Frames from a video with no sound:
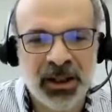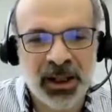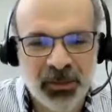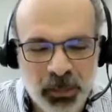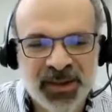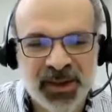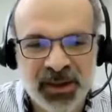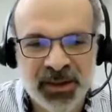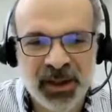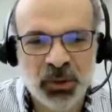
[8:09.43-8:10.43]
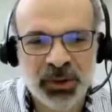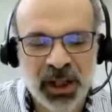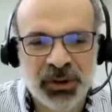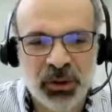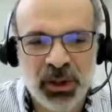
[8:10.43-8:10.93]
Byzantine Consensus
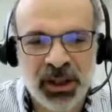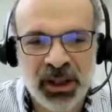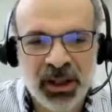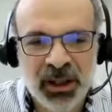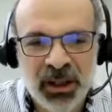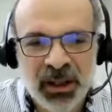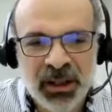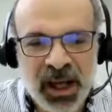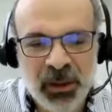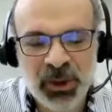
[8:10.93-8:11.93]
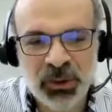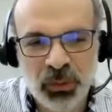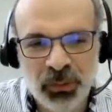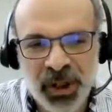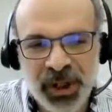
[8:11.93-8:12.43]
actually came
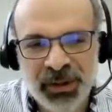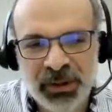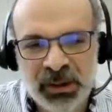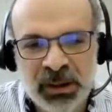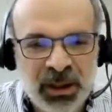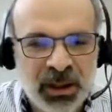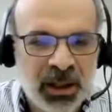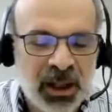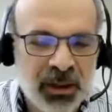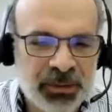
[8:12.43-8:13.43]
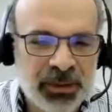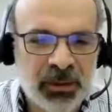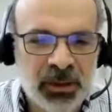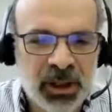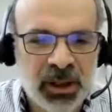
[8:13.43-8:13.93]
into fashion
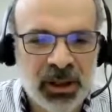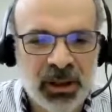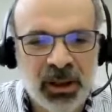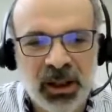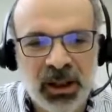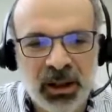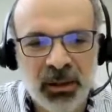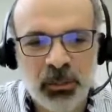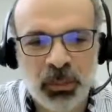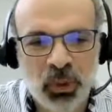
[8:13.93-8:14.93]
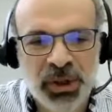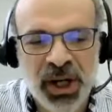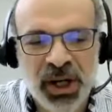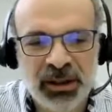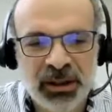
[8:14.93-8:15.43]
after
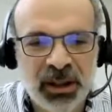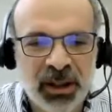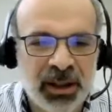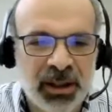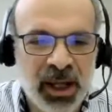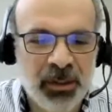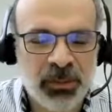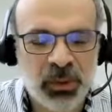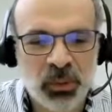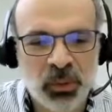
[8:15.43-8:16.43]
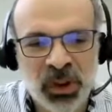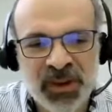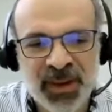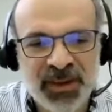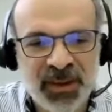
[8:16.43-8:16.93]
blockchain came to
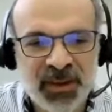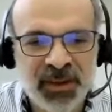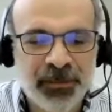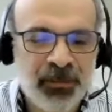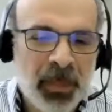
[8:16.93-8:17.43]
existence.